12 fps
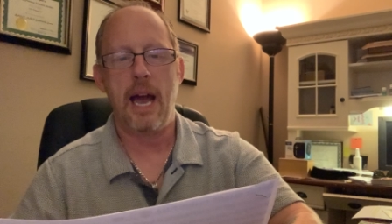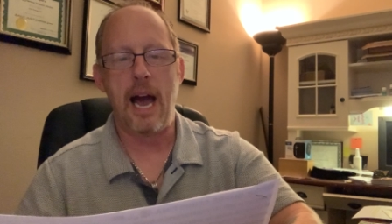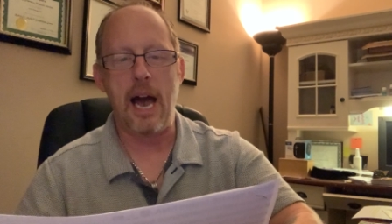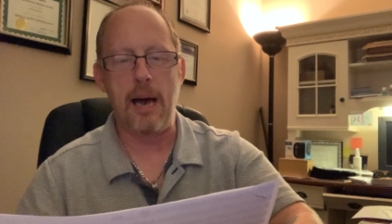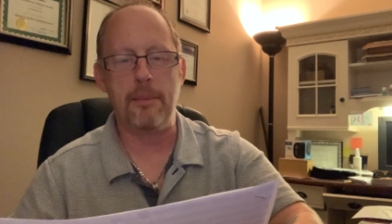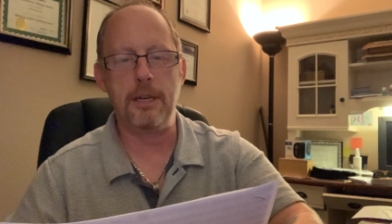
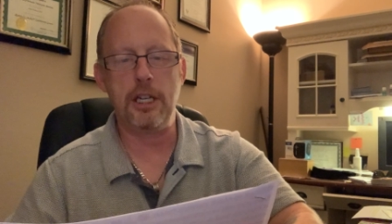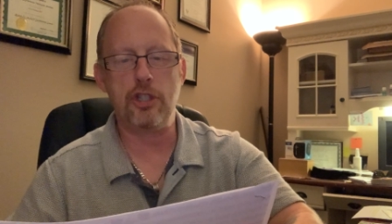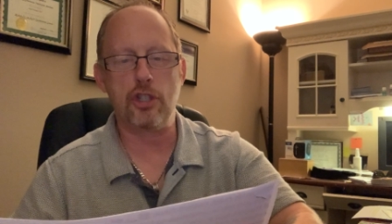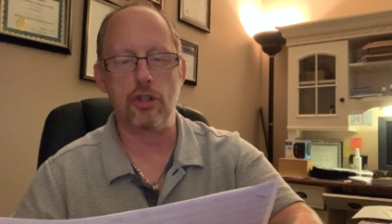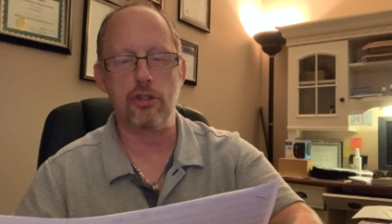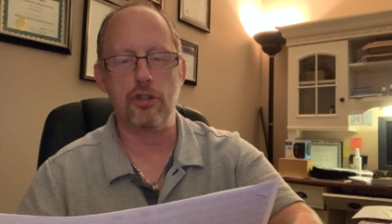How many
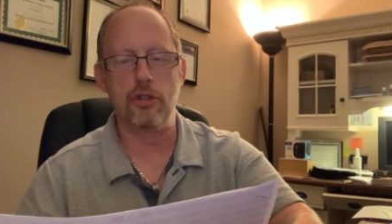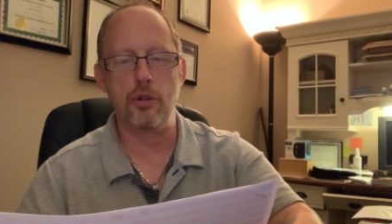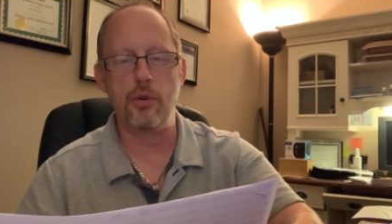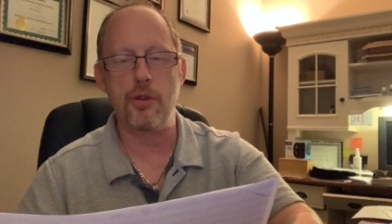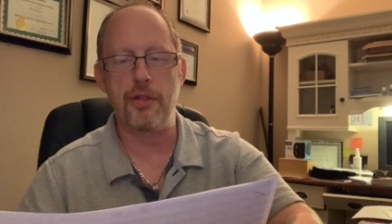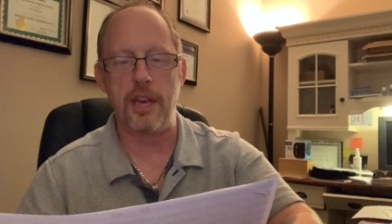children do
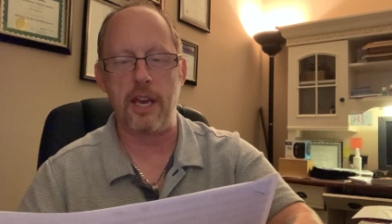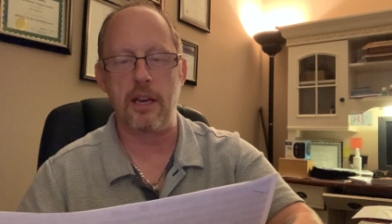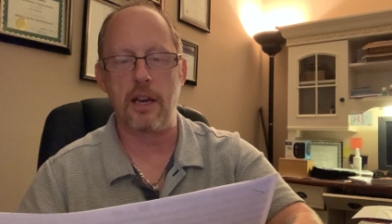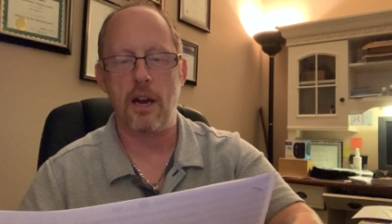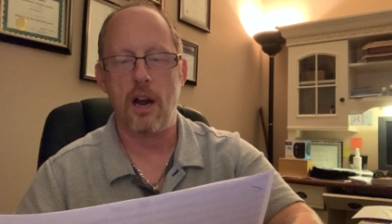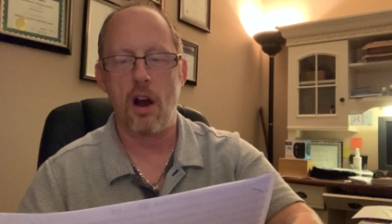you
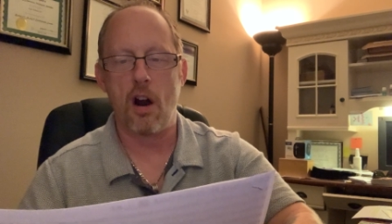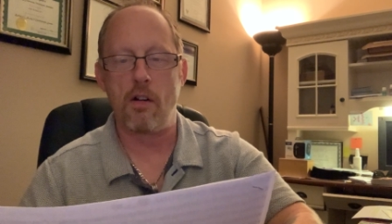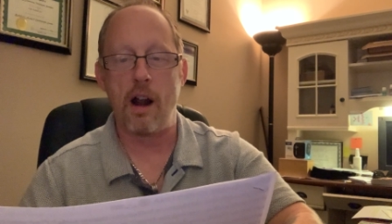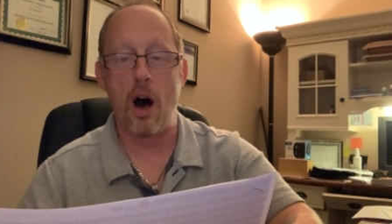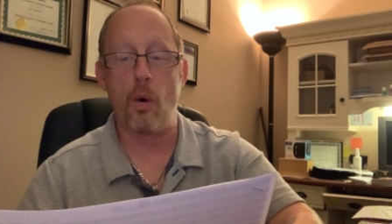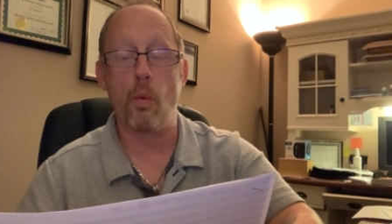think
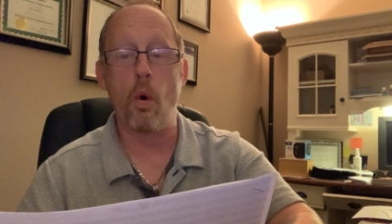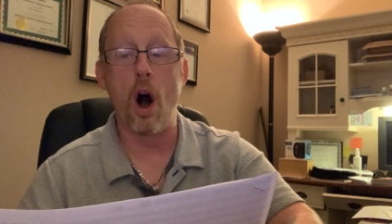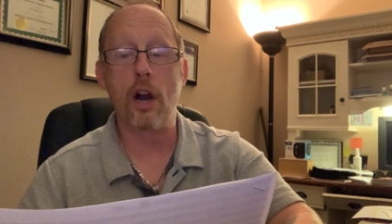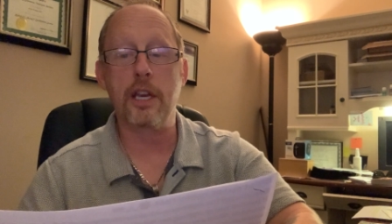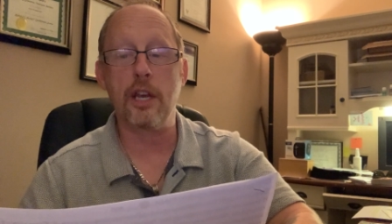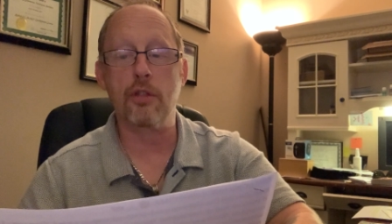are out
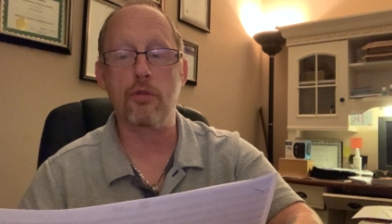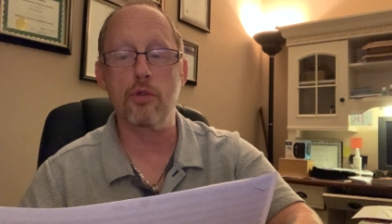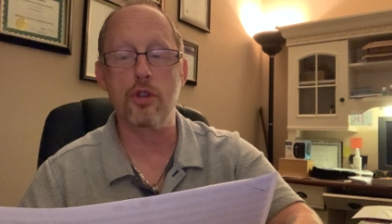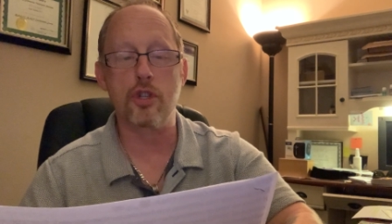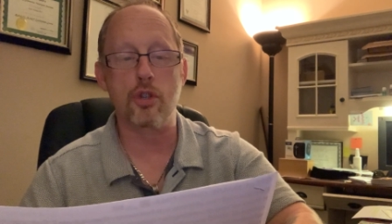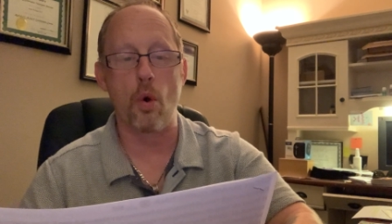walking
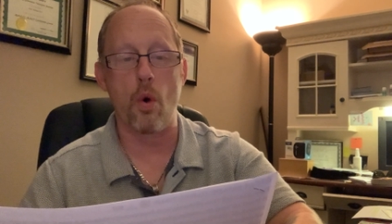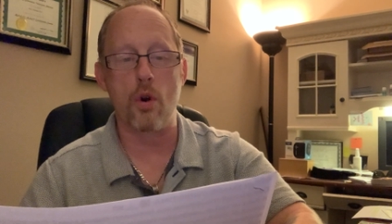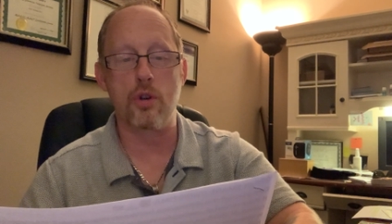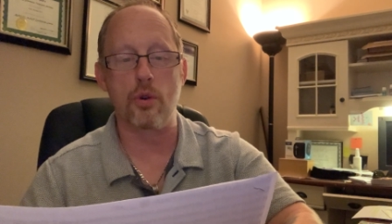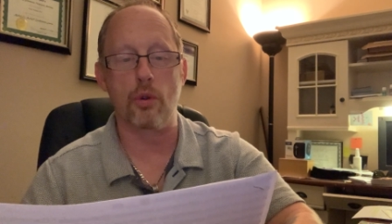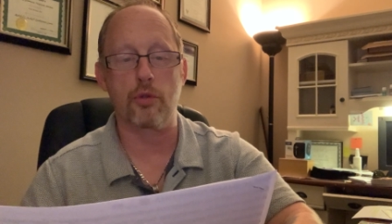through the
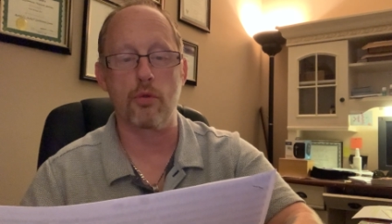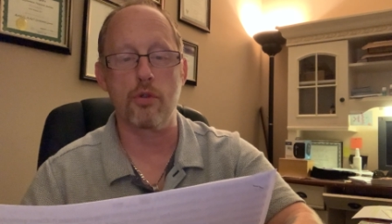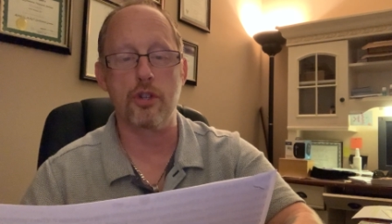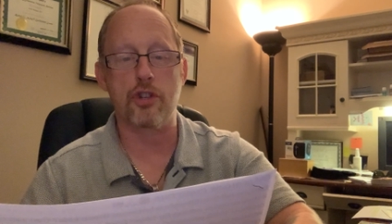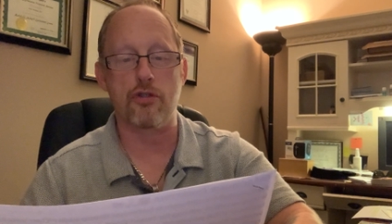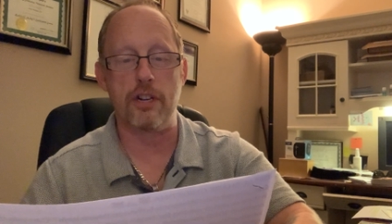stores or
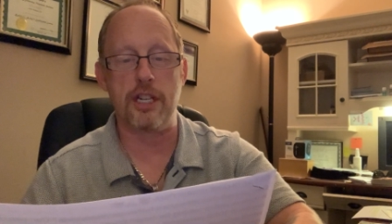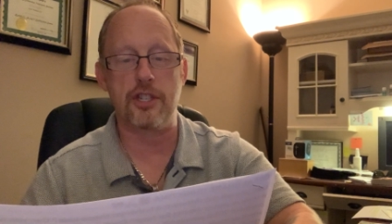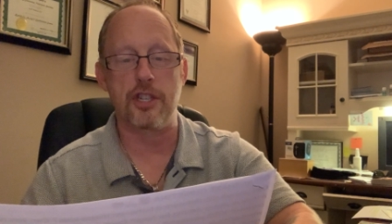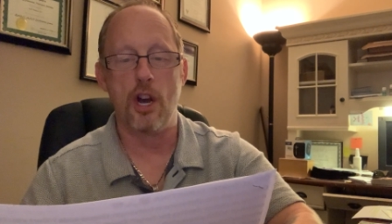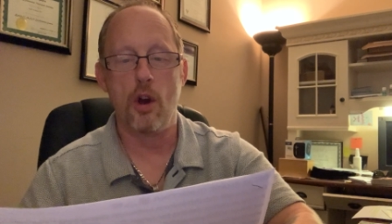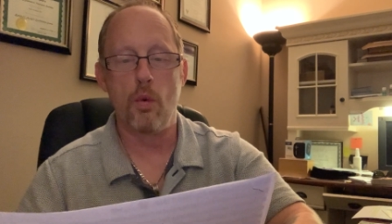through the
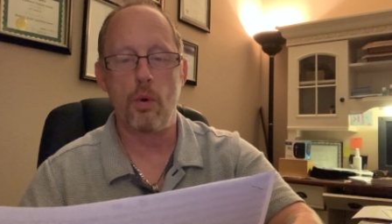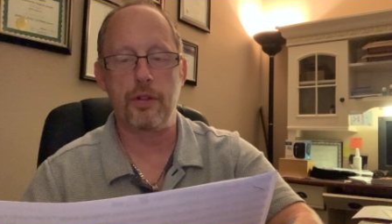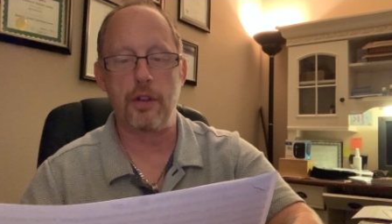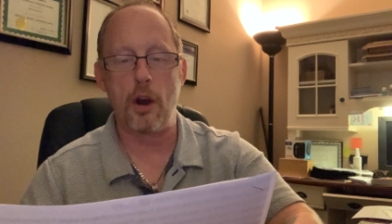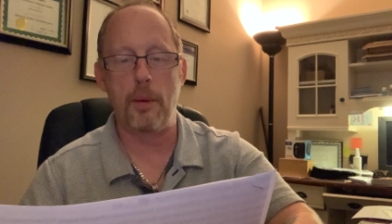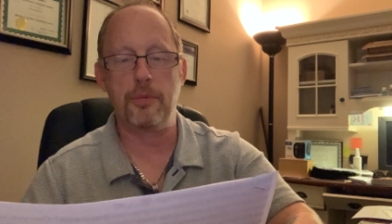streets
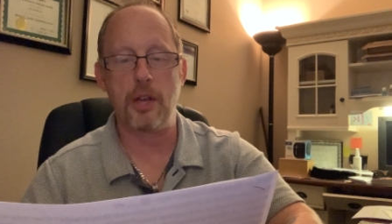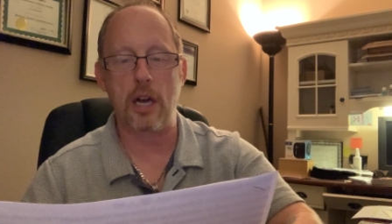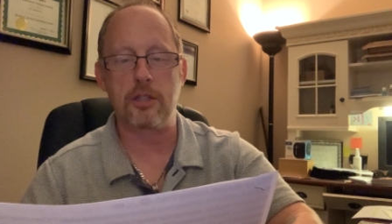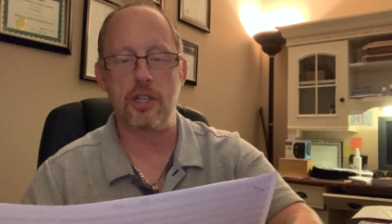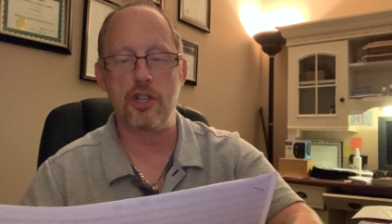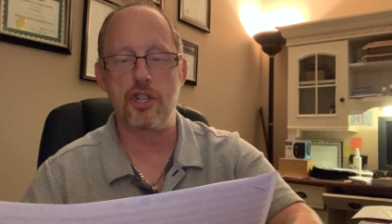with their
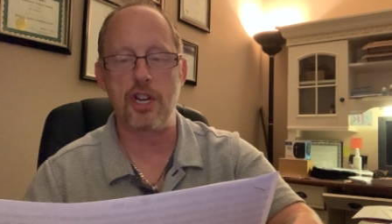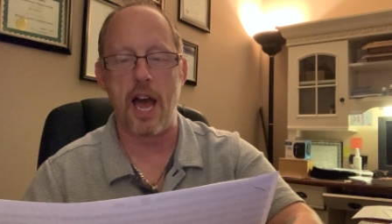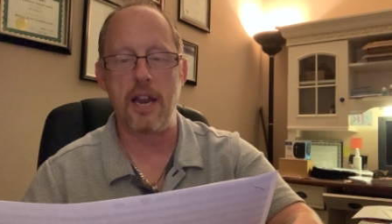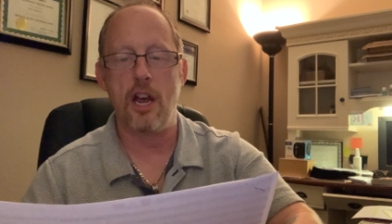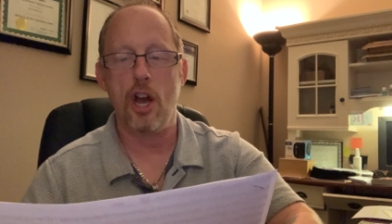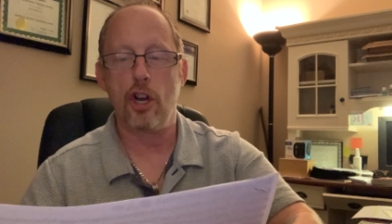abductors,
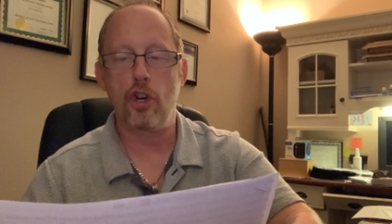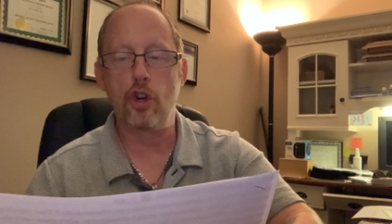yet